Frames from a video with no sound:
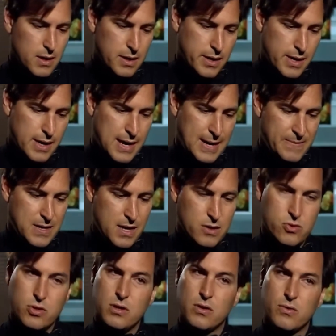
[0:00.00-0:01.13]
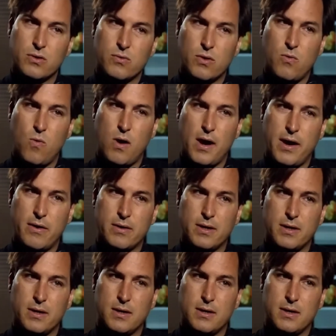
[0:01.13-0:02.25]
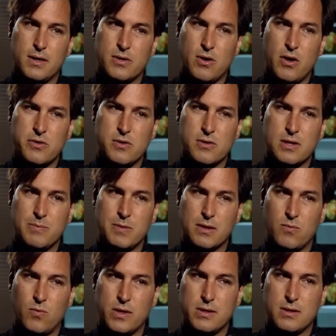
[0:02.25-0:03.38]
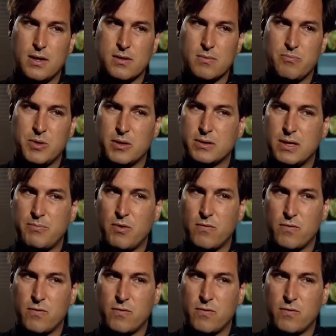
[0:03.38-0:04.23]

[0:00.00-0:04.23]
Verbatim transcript: Uh, and the engineering required is also something that one doesn't build up